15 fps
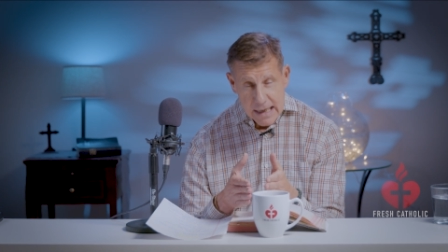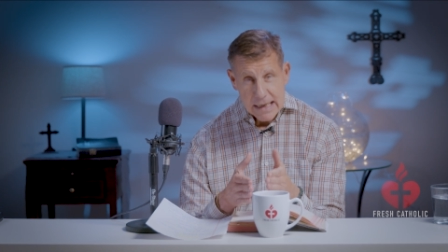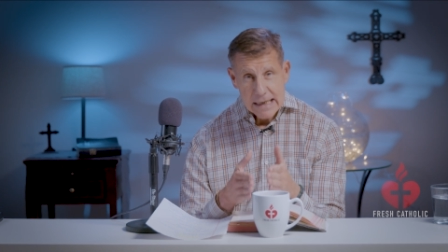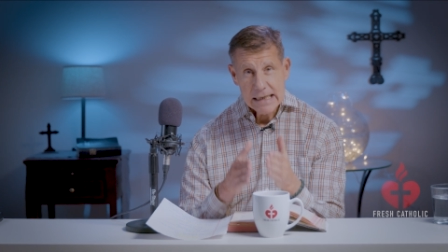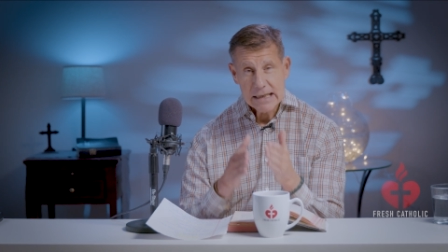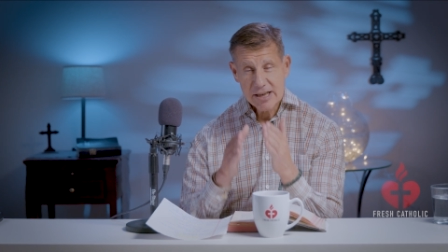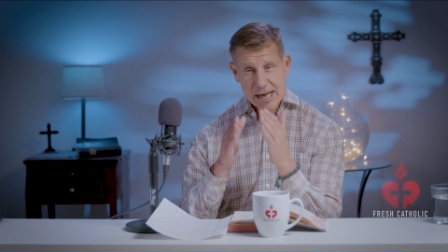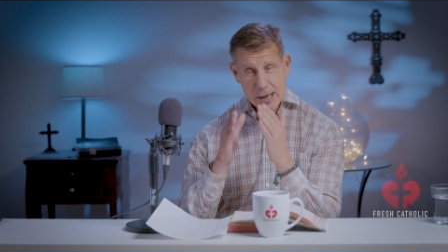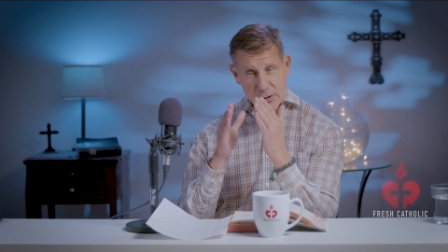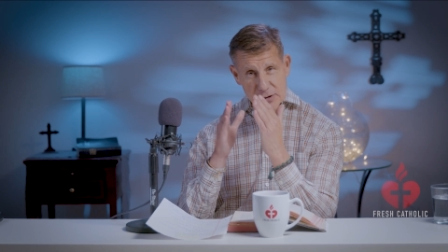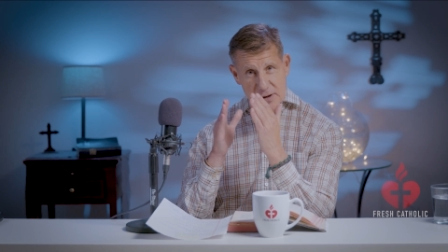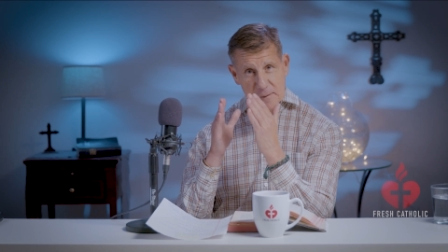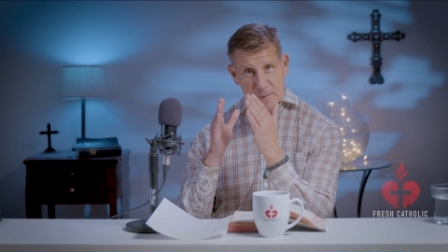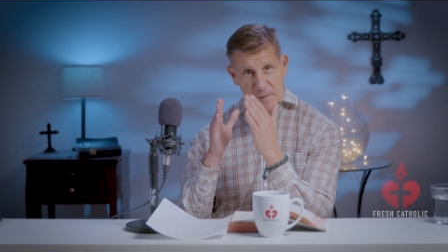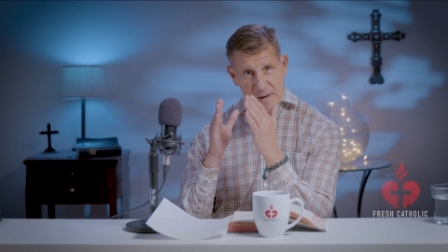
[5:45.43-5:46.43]
He tells
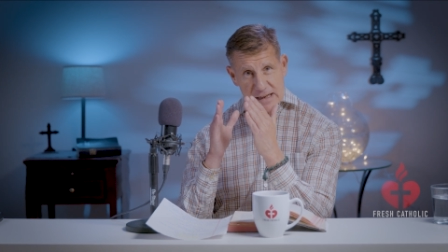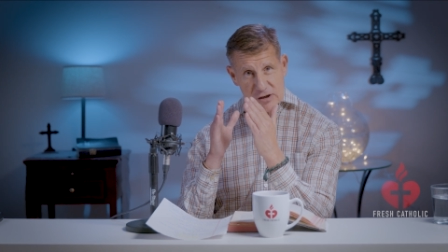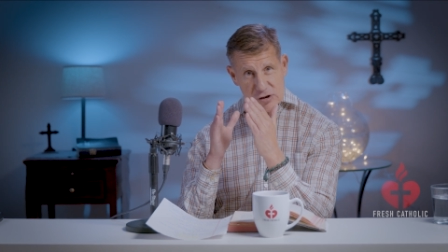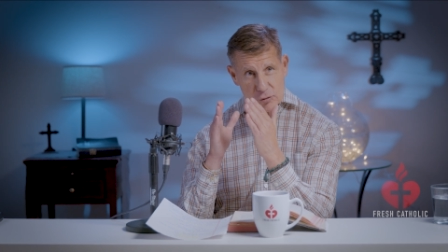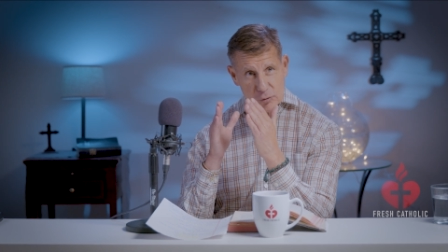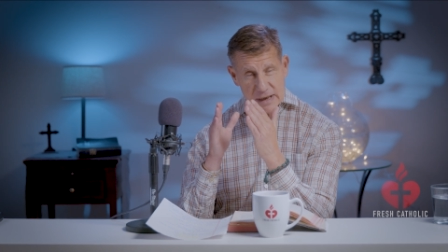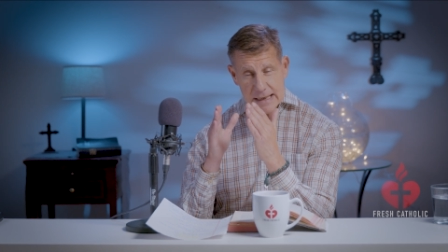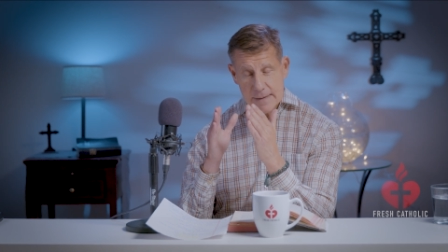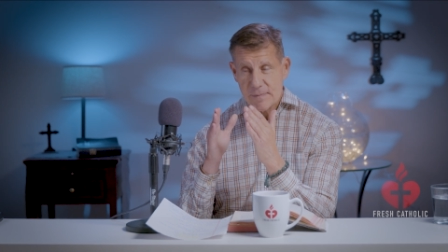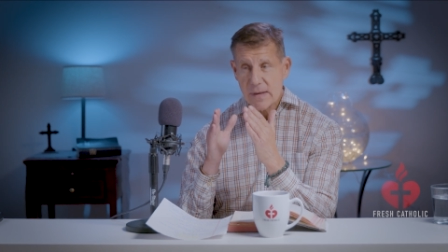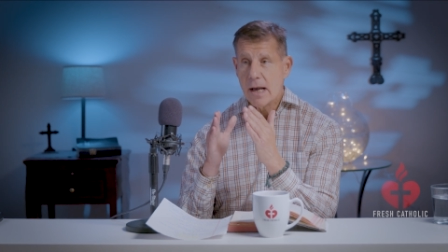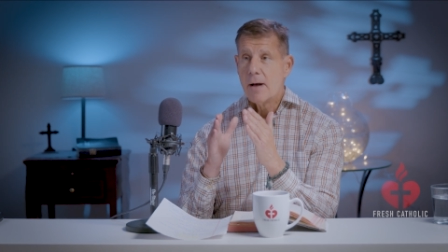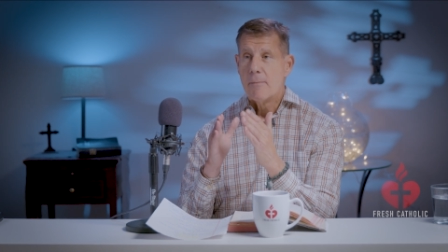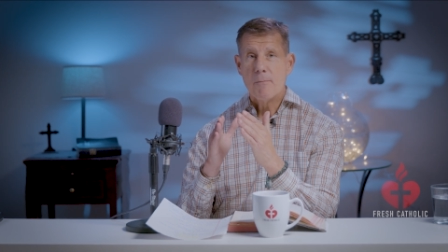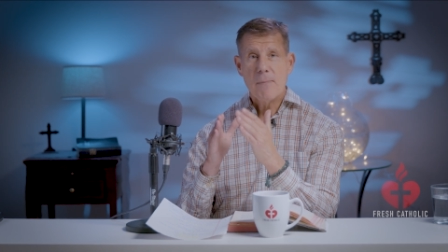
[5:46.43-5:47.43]
the fig tree,
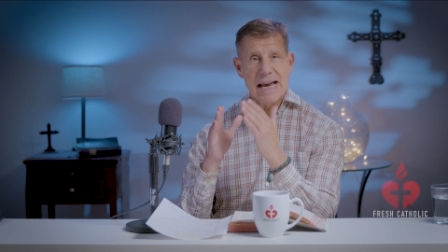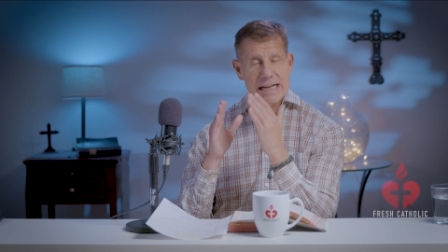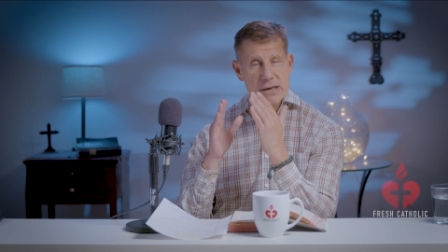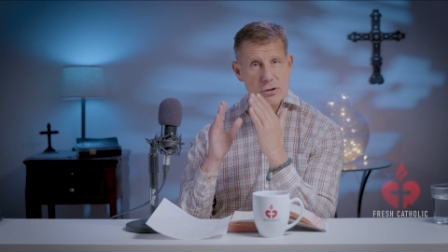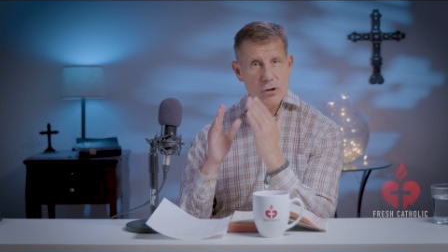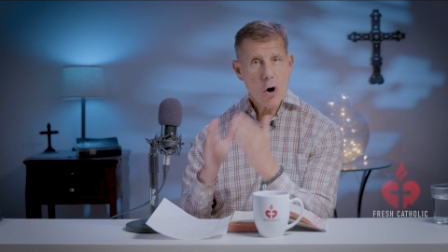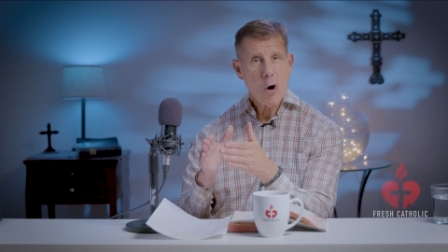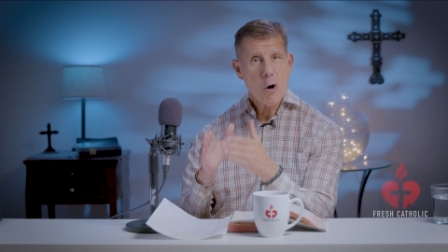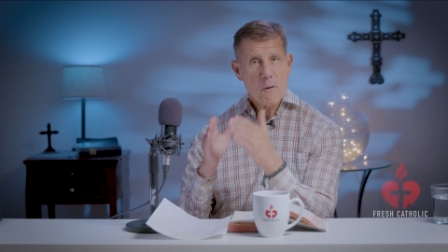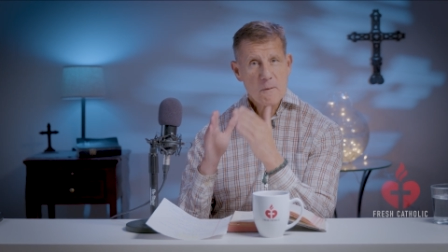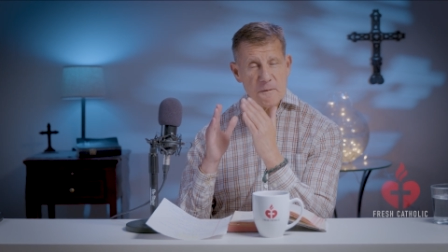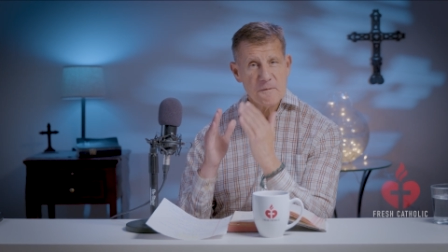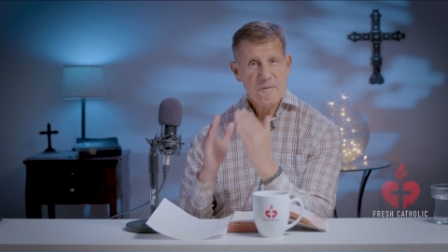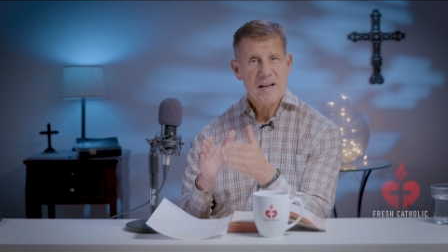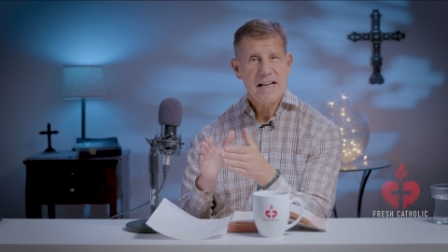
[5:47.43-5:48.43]
"May no
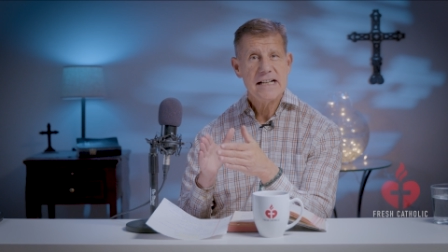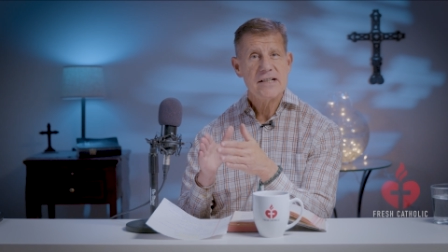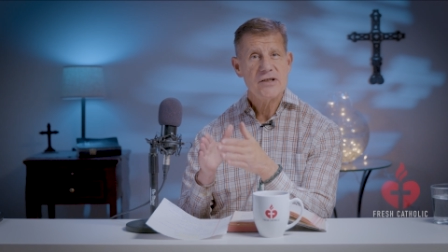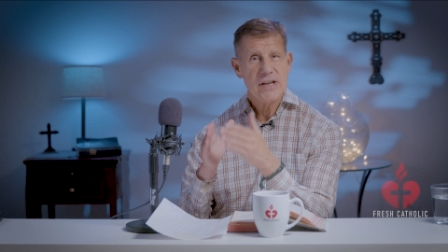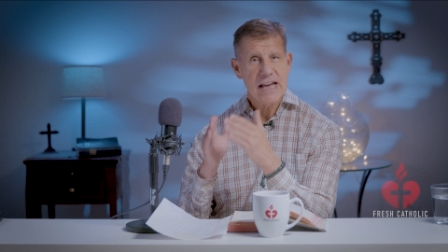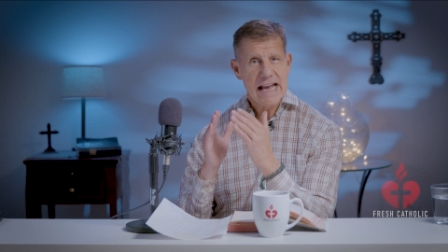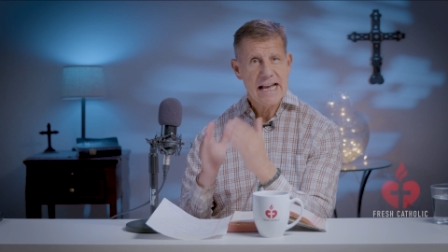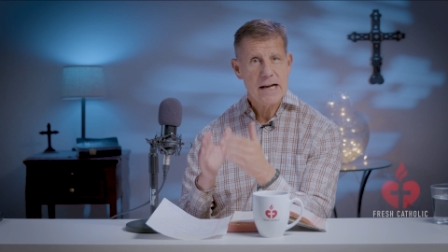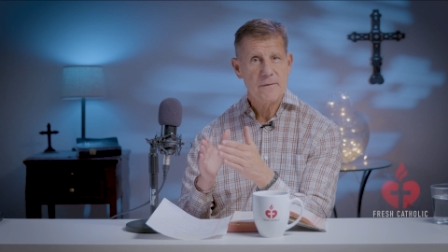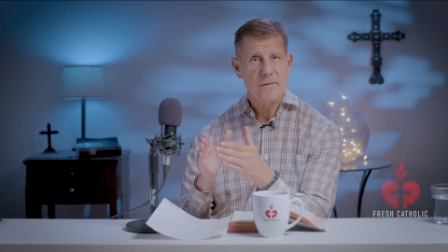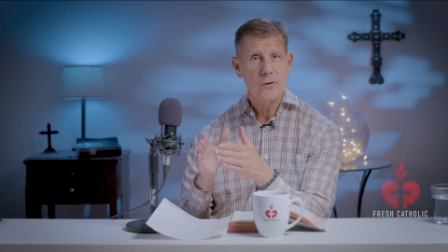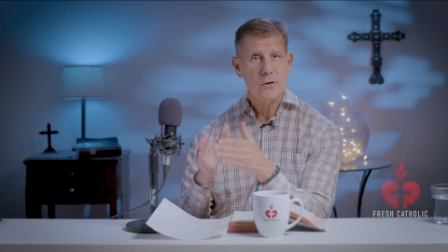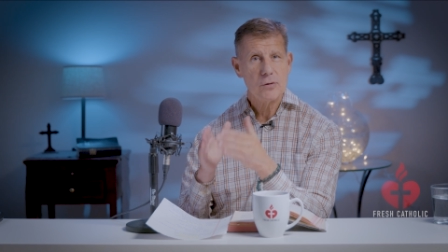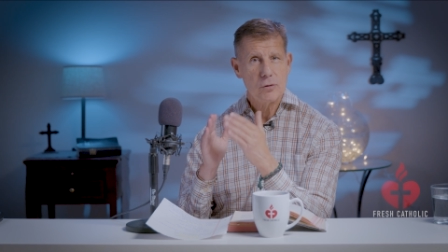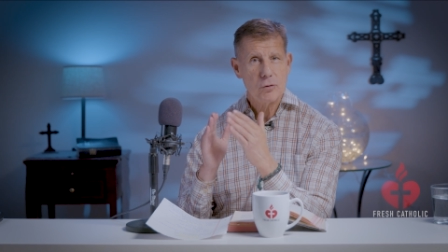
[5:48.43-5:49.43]
figs
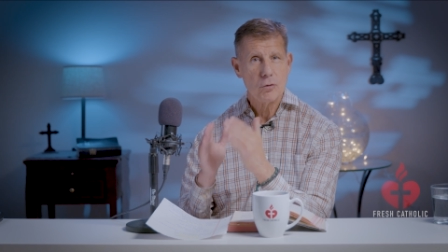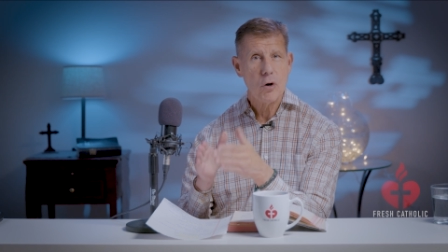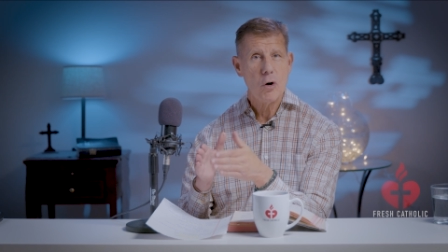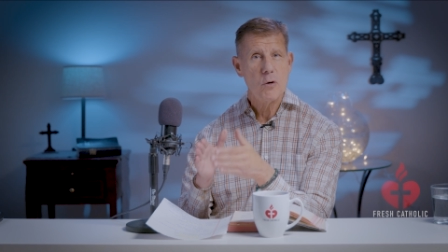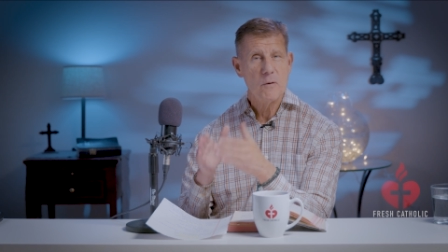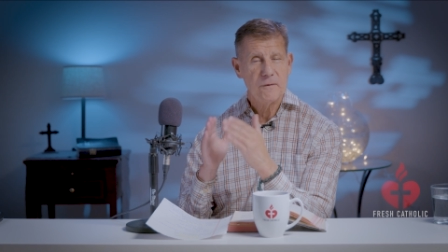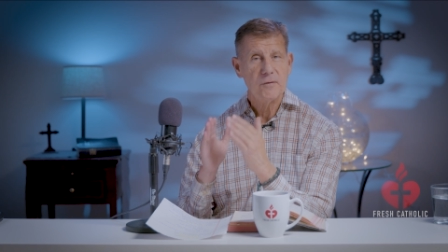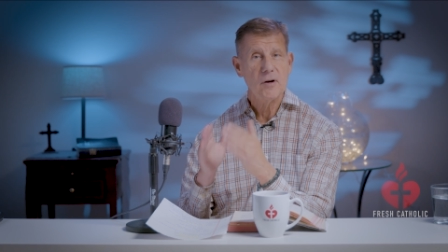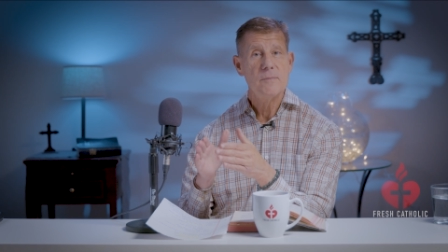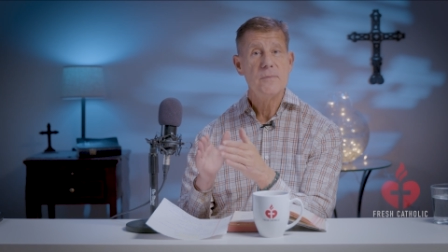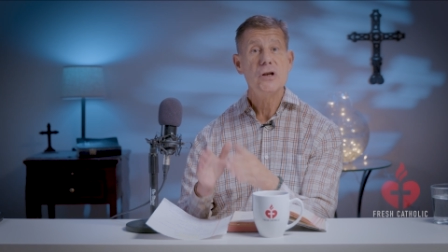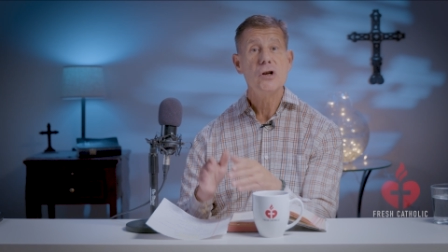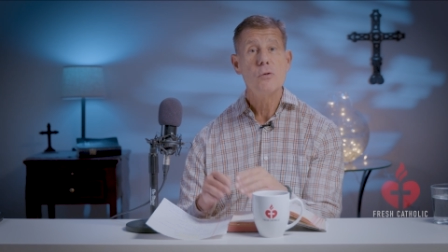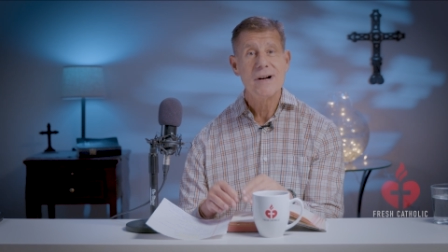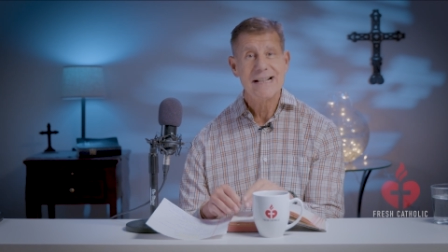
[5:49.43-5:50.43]
ever grow from
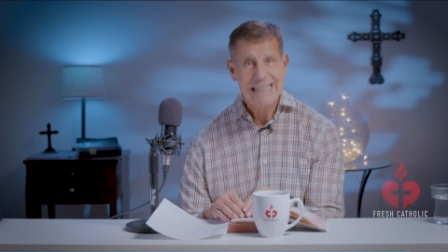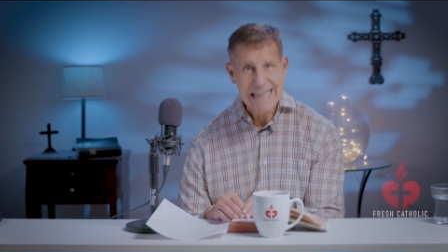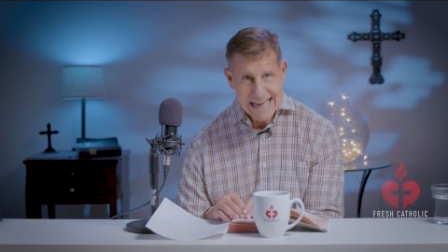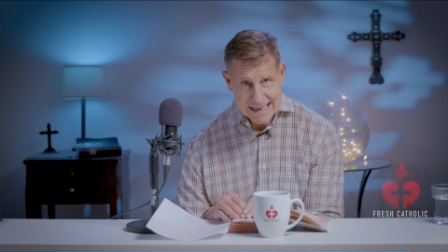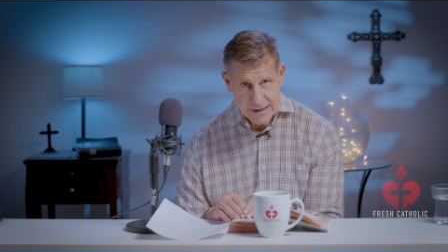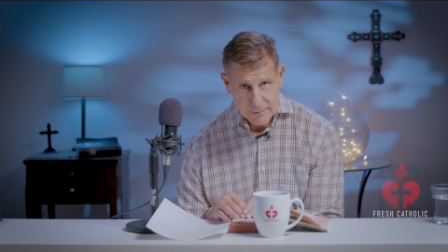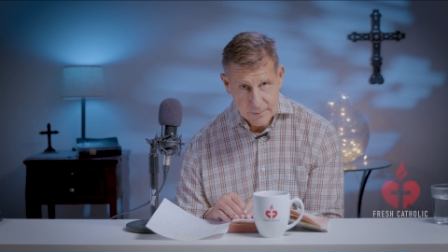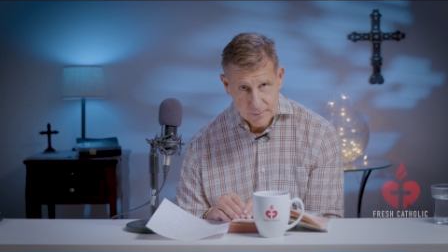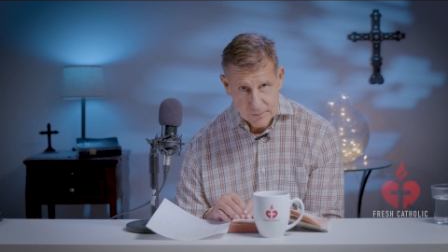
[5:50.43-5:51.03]
you again."